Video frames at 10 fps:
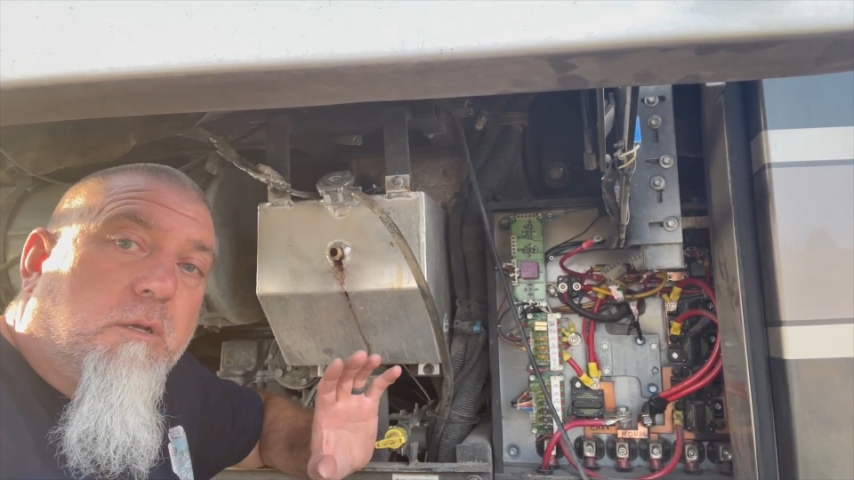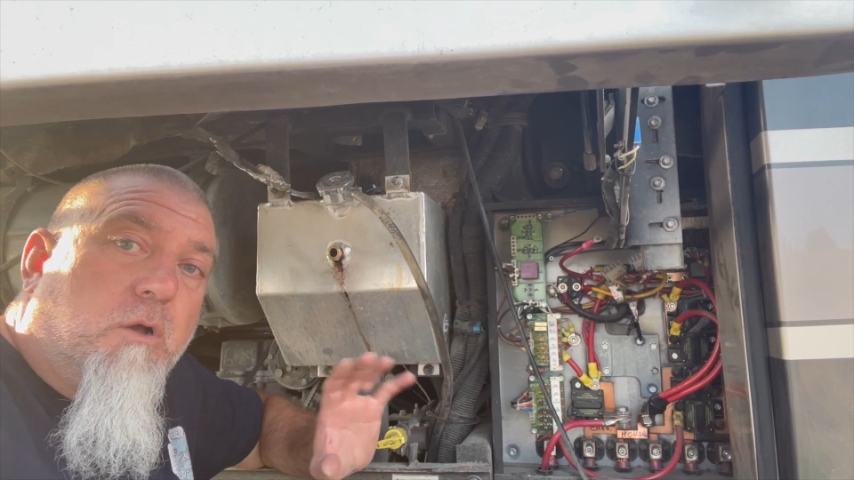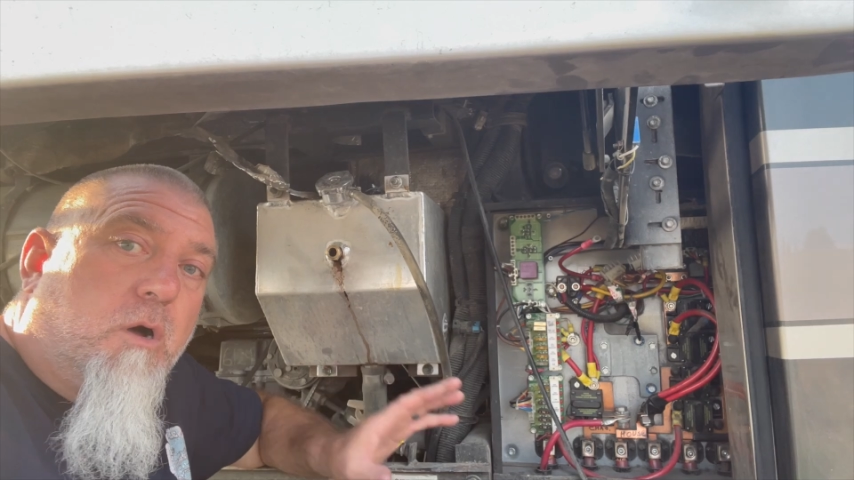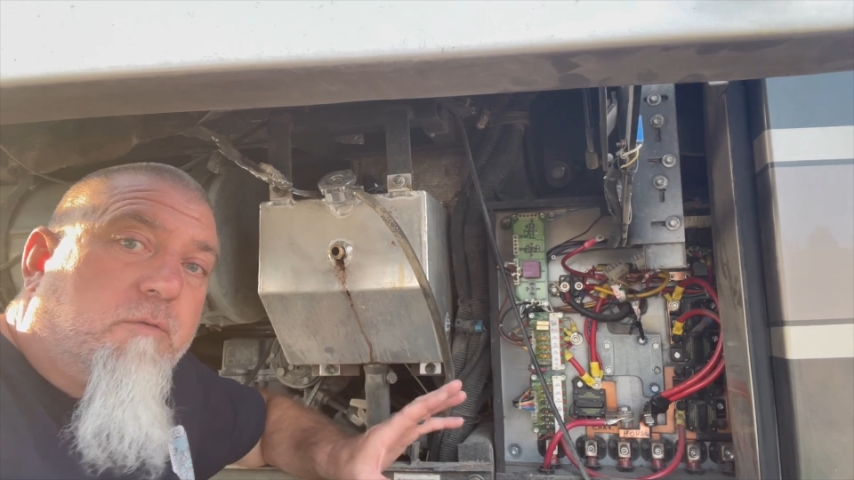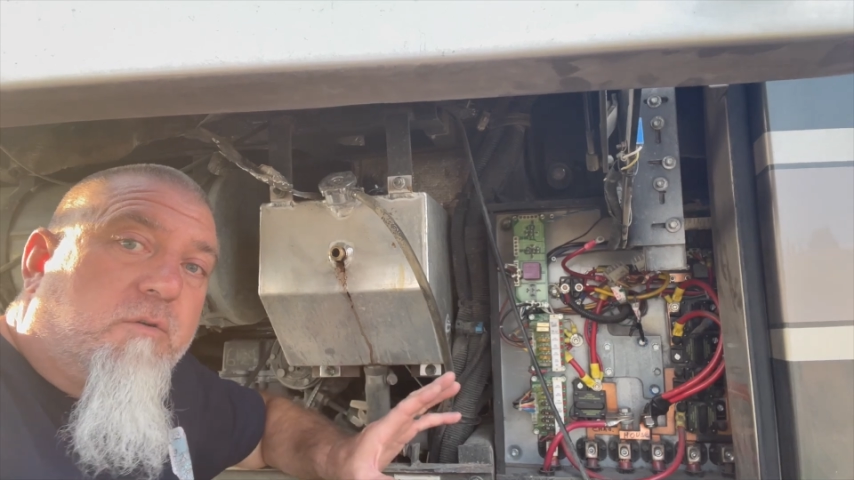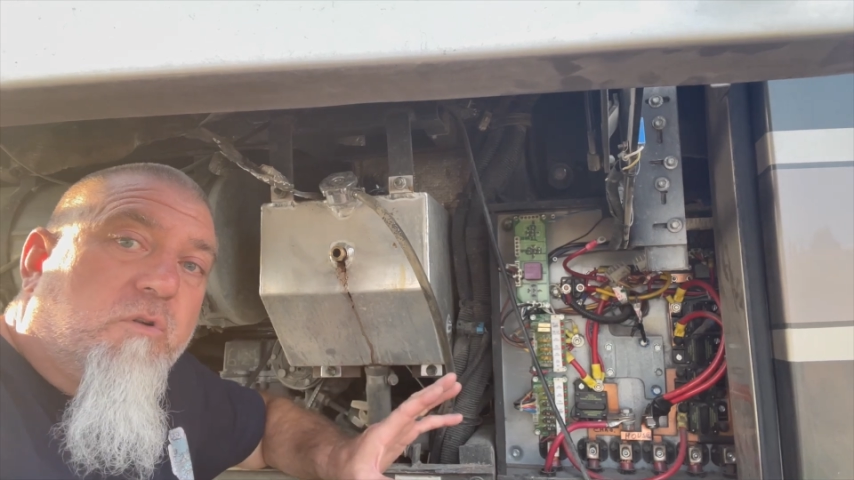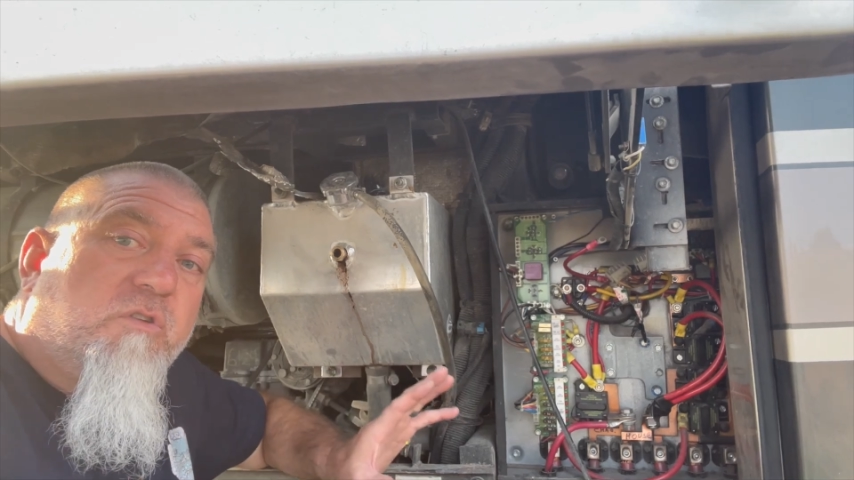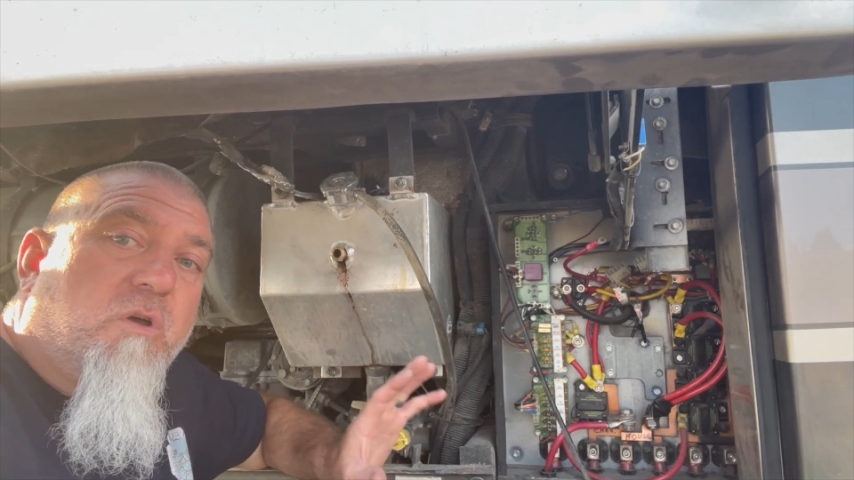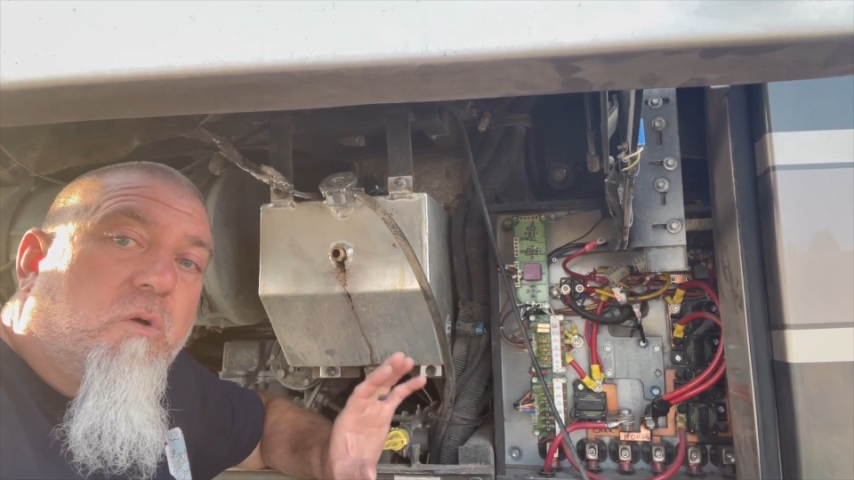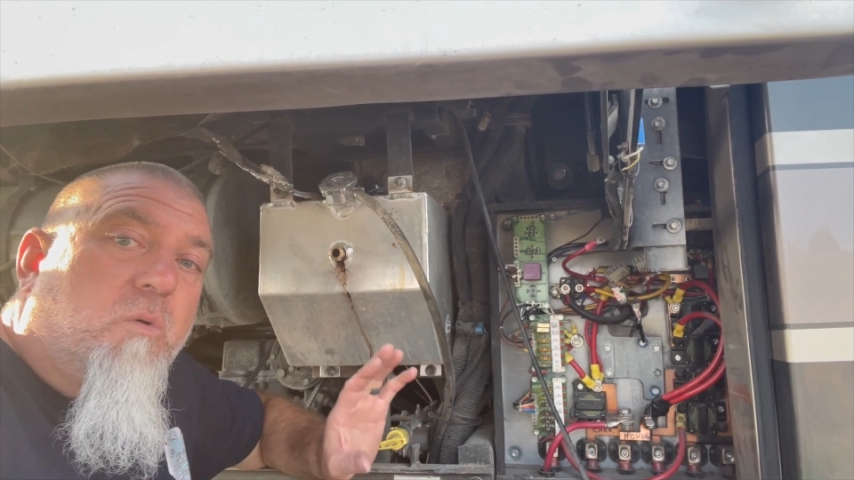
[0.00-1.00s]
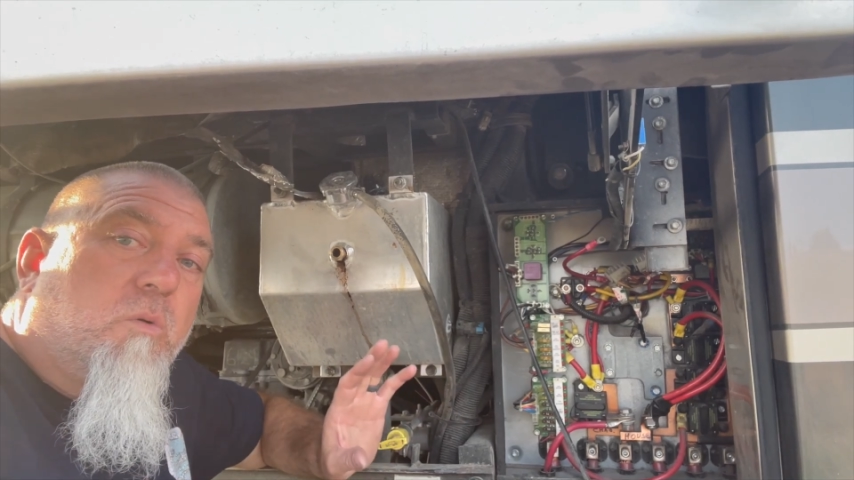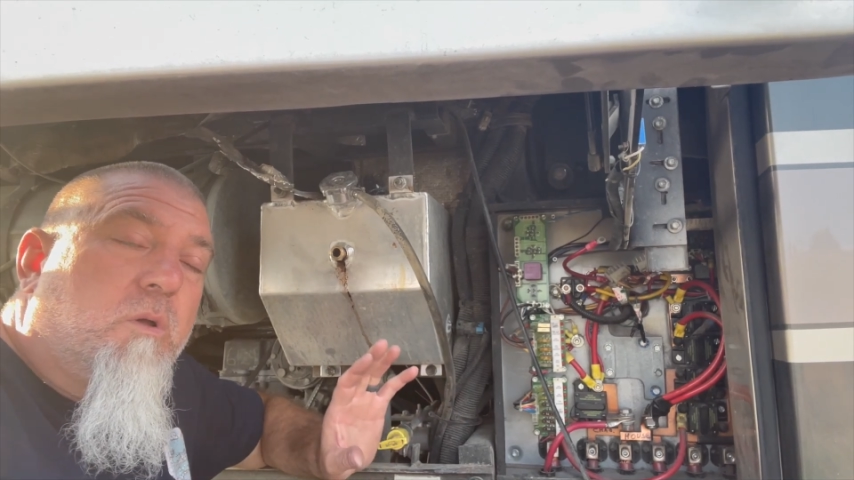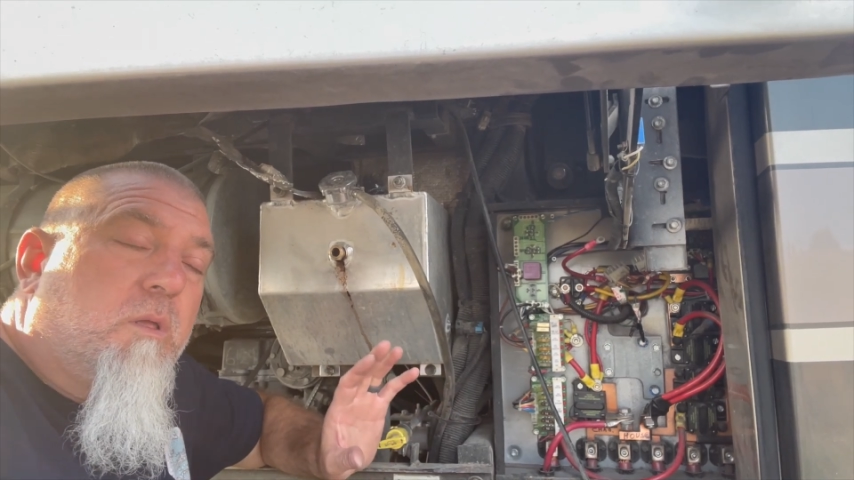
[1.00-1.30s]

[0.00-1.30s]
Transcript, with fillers: call for a tow,